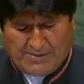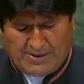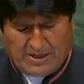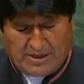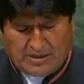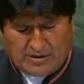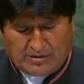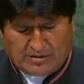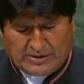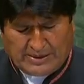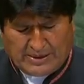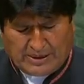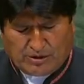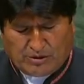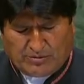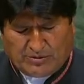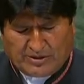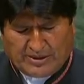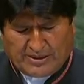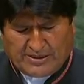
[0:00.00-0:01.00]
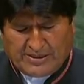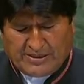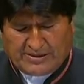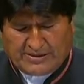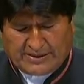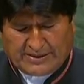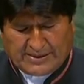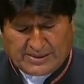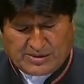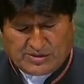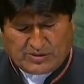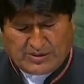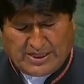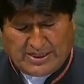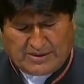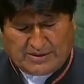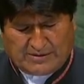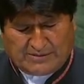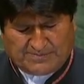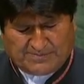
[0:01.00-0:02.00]
that
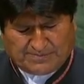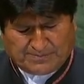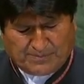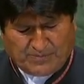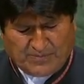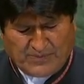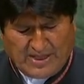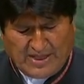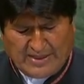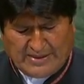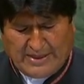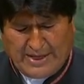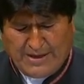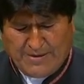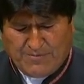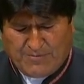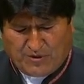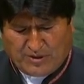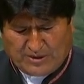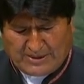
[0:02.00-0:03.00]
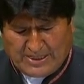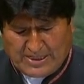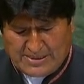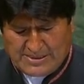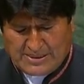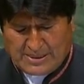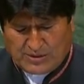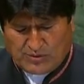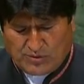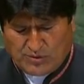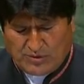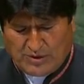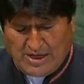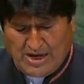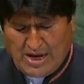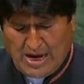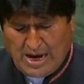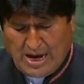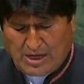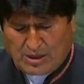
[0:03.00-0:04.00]
we will also enjoy
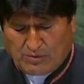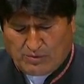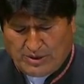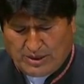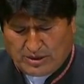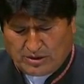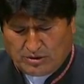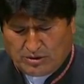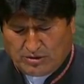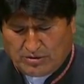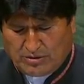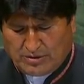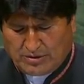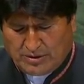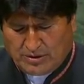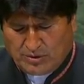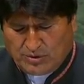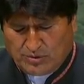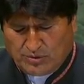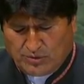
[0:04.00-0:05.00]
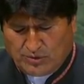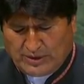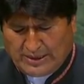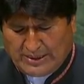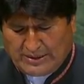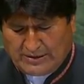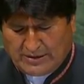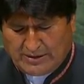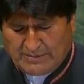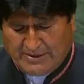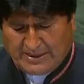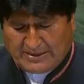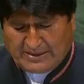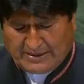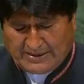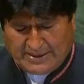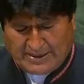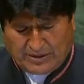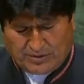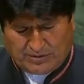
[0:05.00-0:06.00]
support from the international
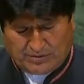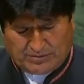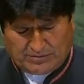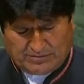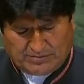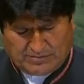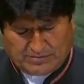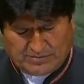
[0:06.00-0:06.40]
community,